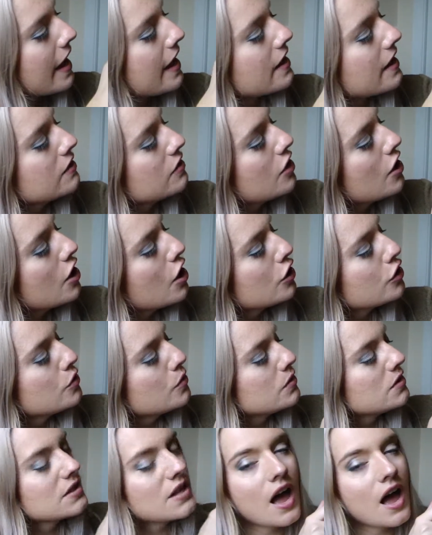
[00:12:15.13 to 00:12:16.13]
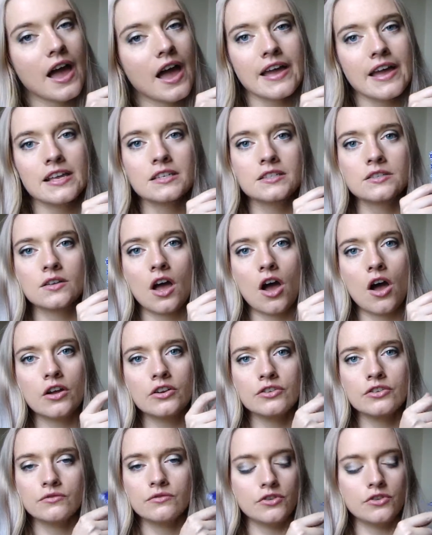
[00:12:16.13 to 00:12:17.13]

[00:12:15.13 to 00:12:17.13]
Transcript: and you size on,